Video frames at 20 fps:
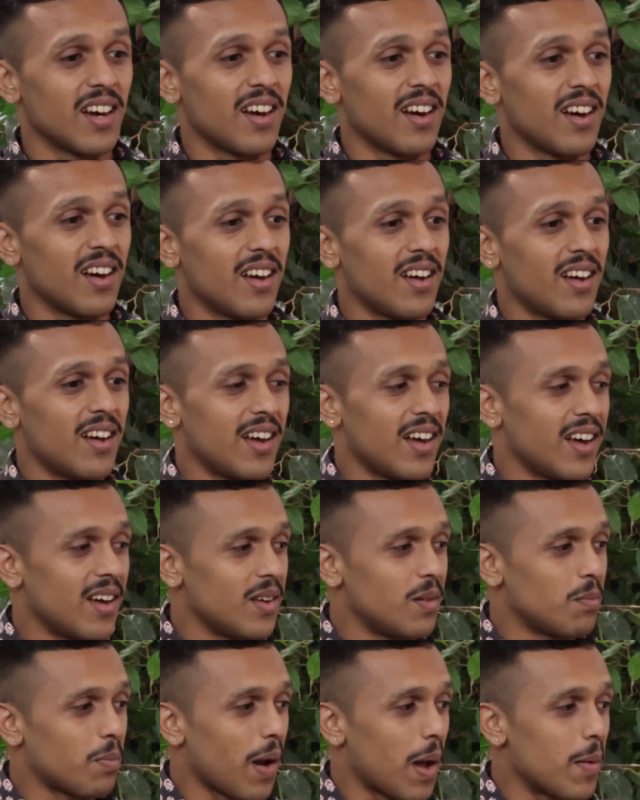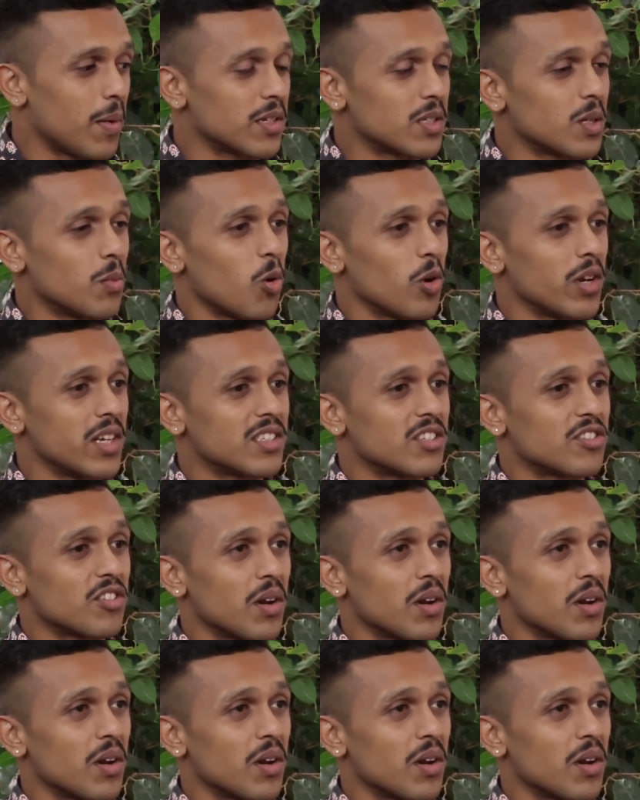Prime Minister Modi's